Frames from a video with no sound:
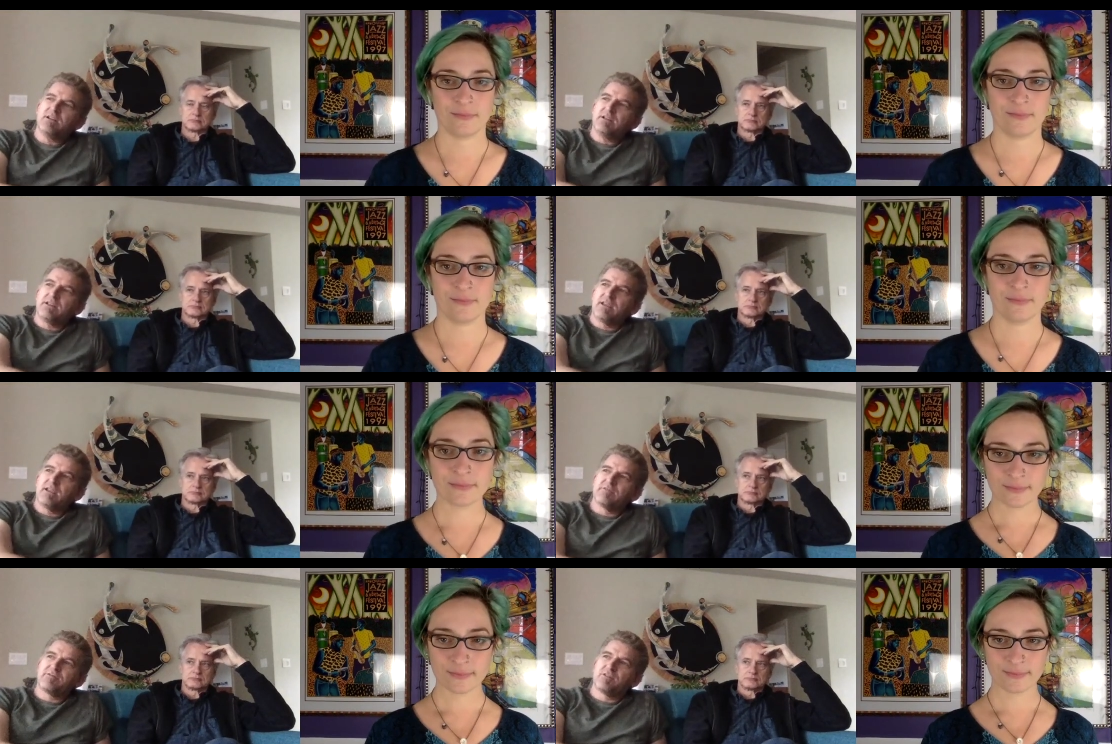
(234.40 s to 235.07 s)

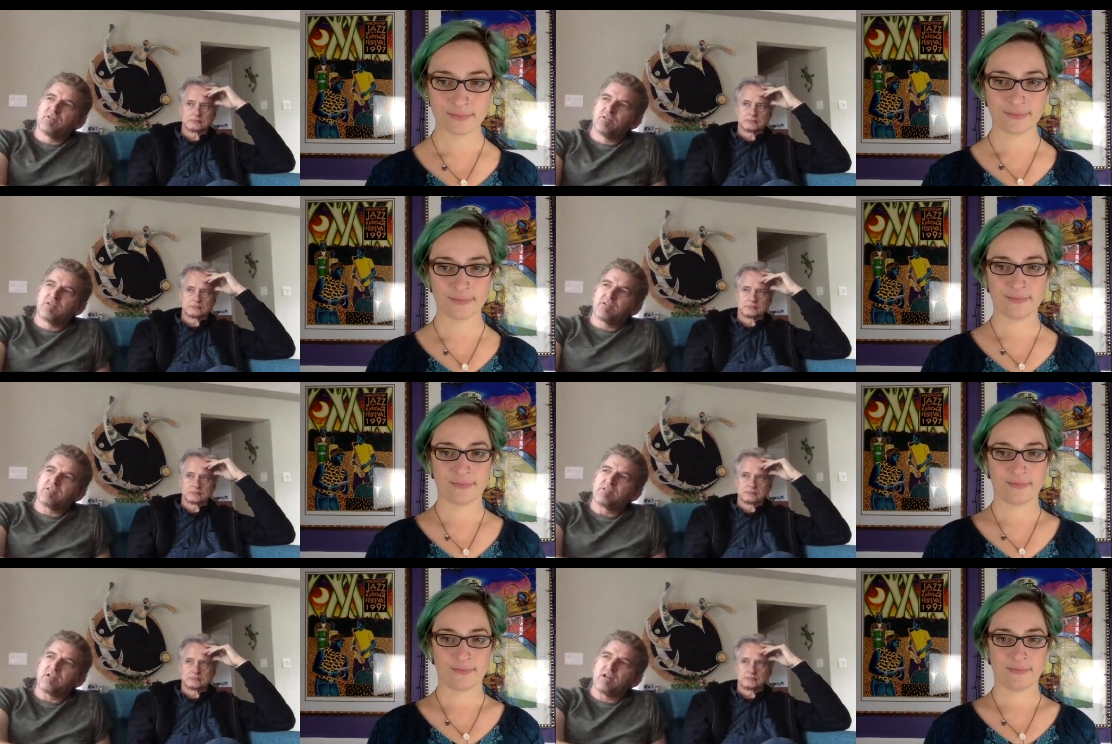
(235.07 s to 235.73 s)

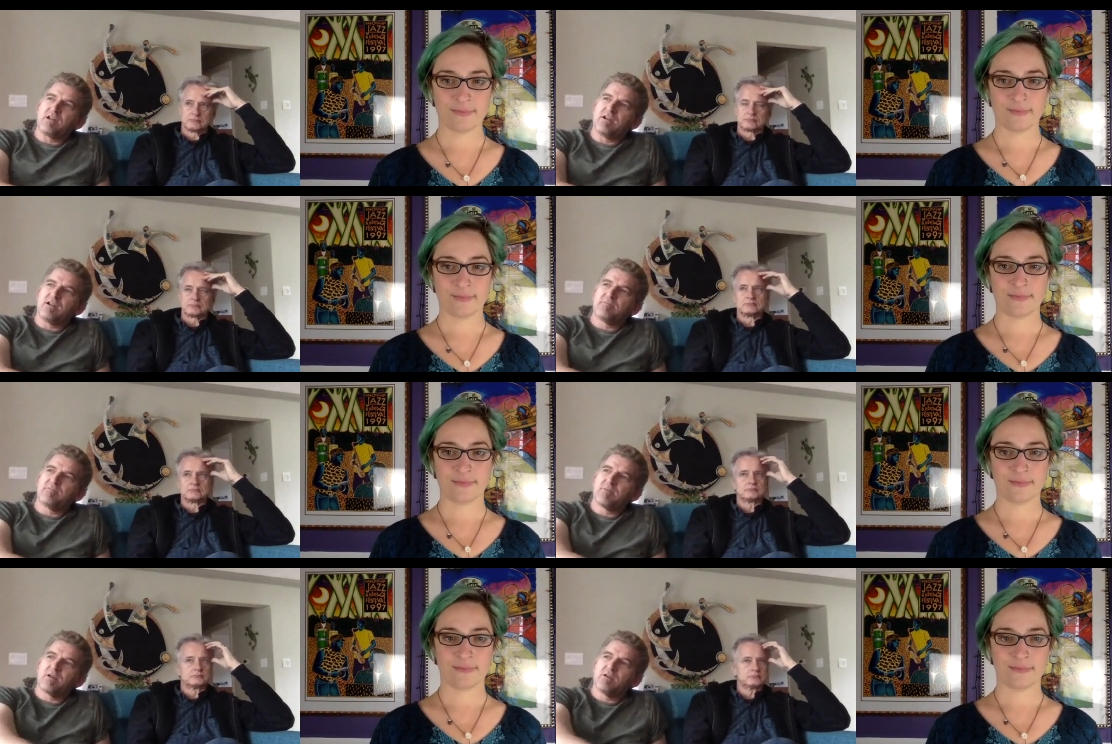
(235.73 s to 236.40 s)
Speaker 1: influence
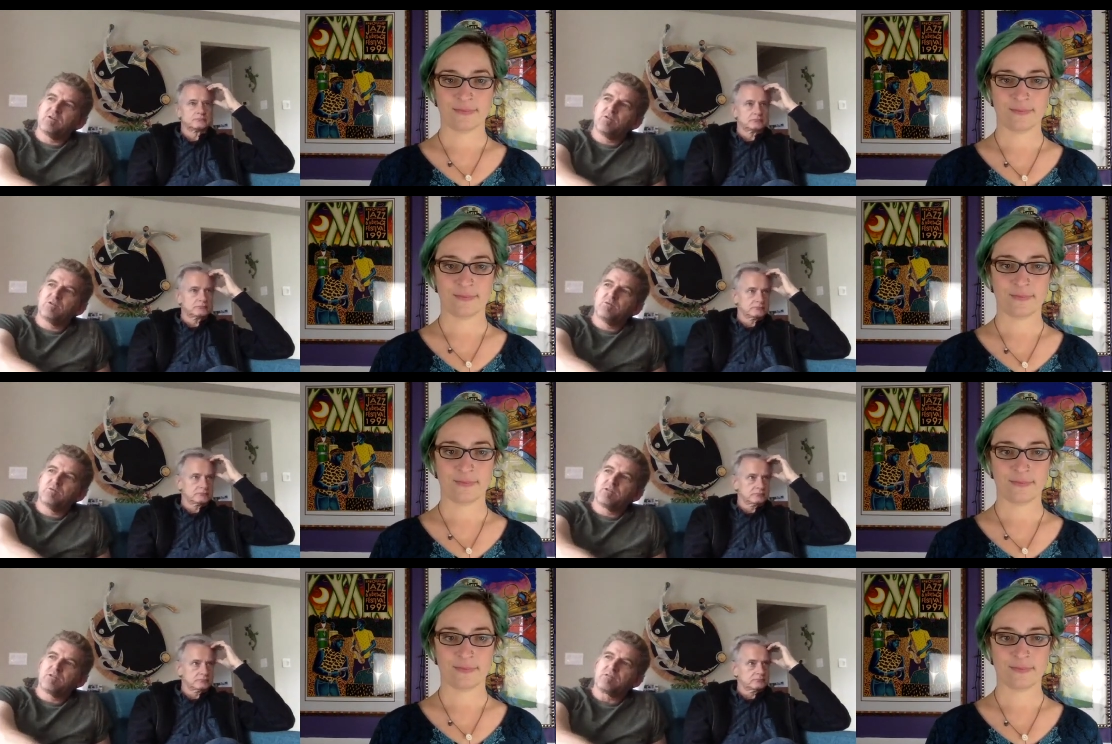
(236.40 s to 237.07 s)
who
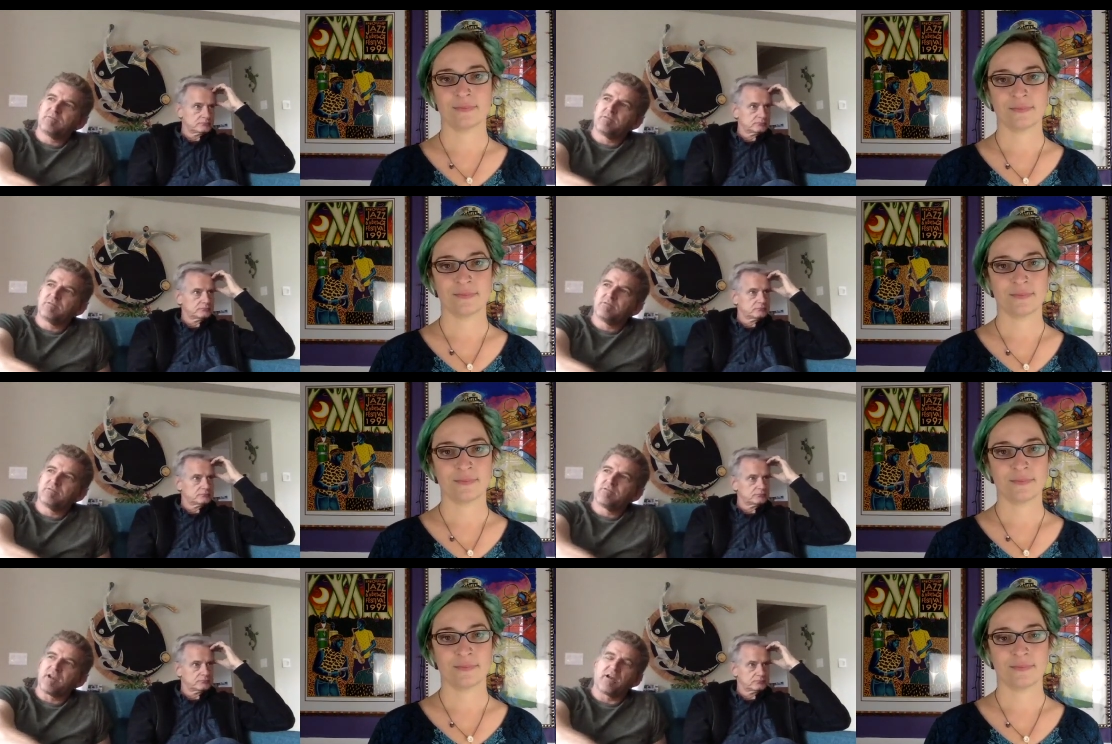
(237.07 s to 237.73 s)
was
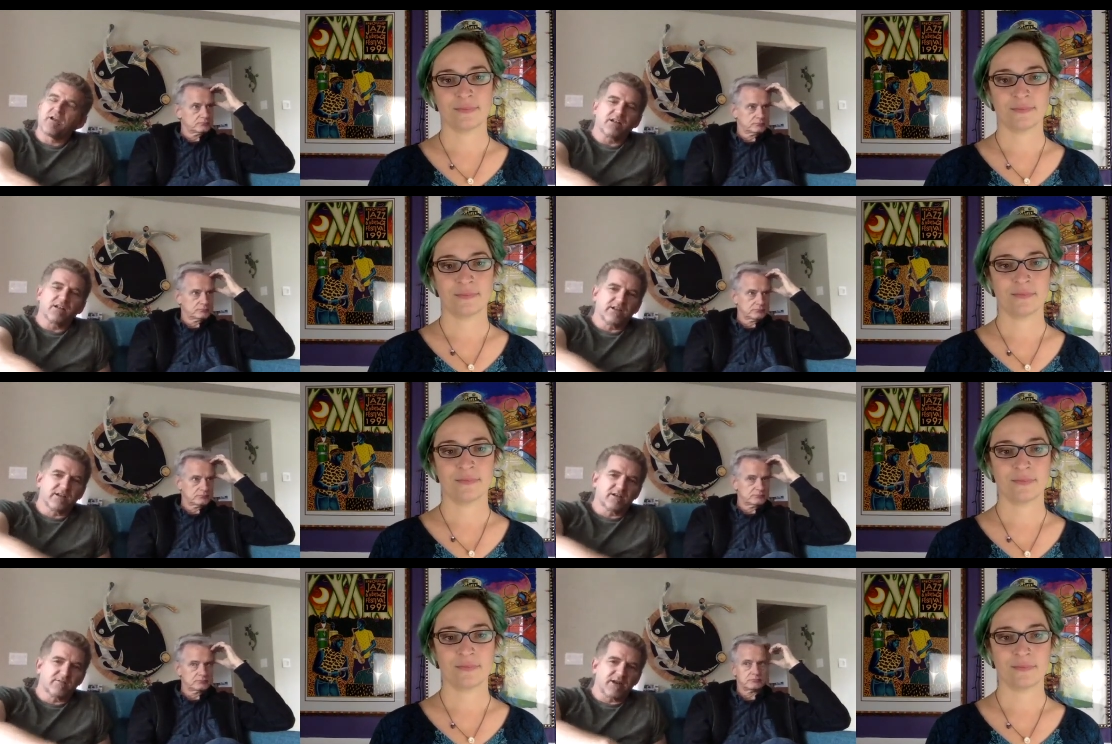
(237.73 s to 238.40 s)
very
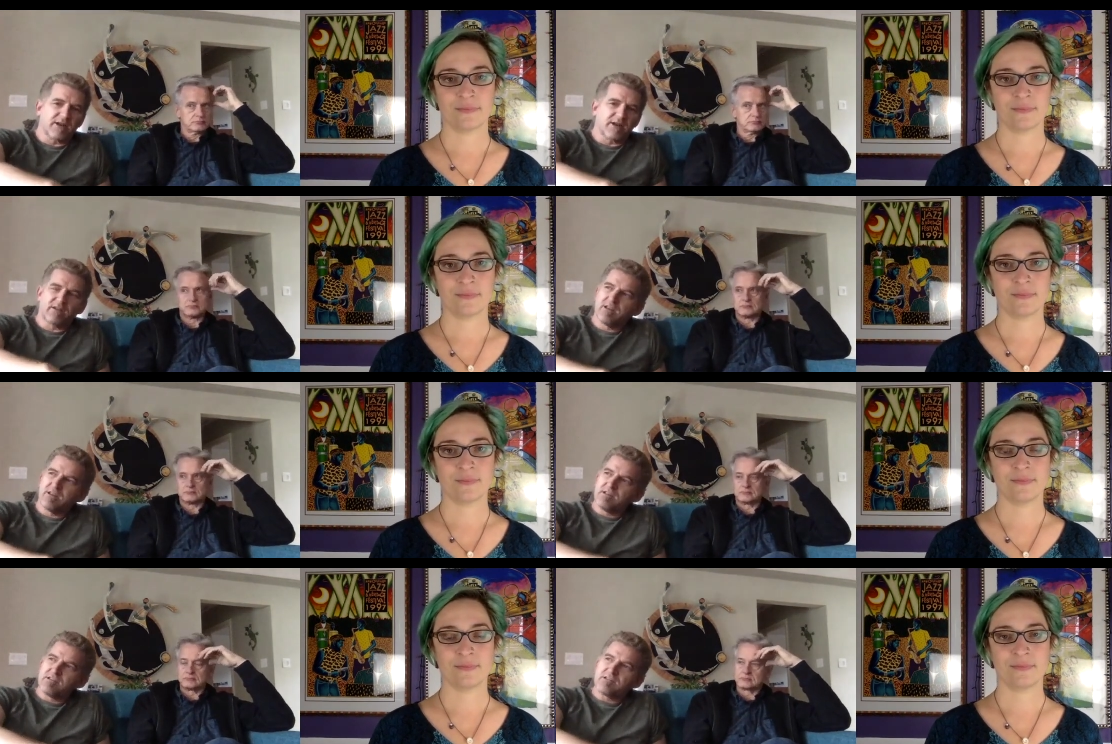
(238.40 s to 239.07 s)
clear about
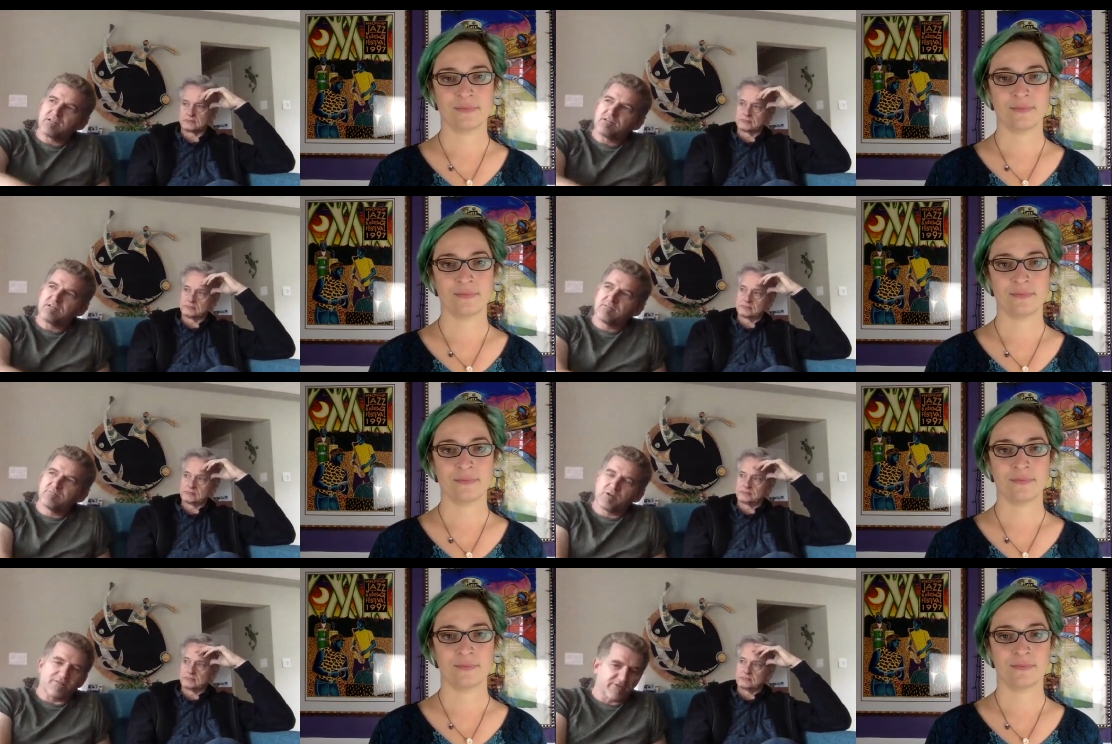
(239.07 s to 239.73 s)
his
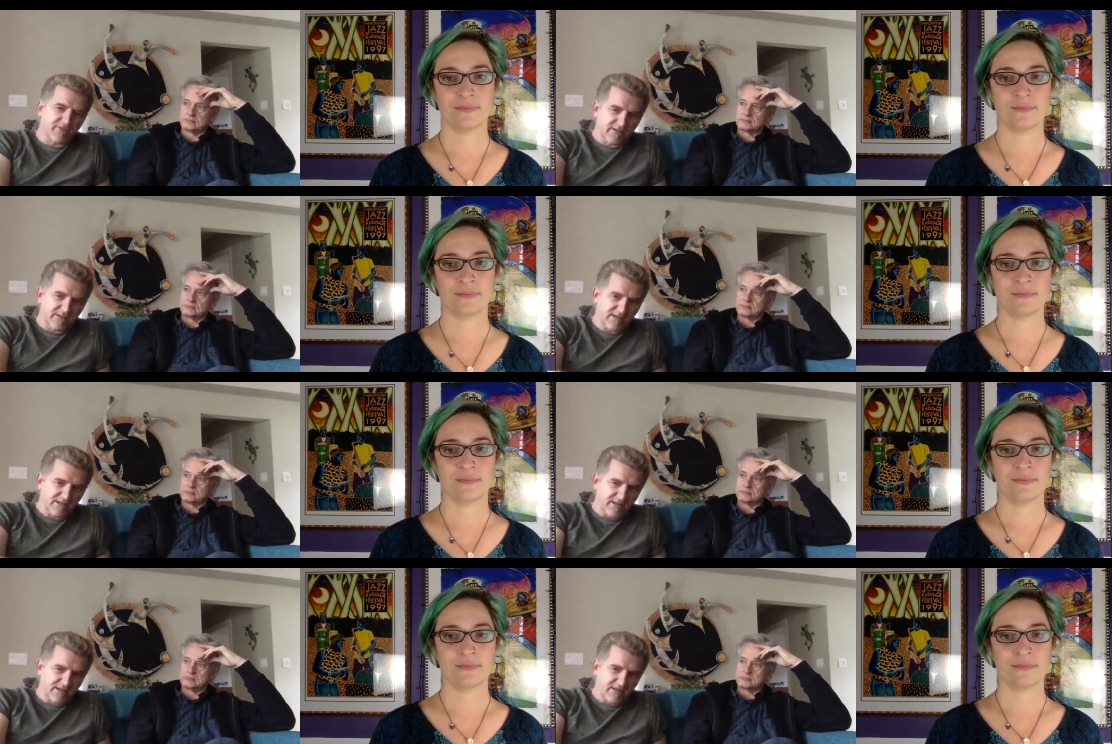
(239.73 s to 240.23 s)
preferences and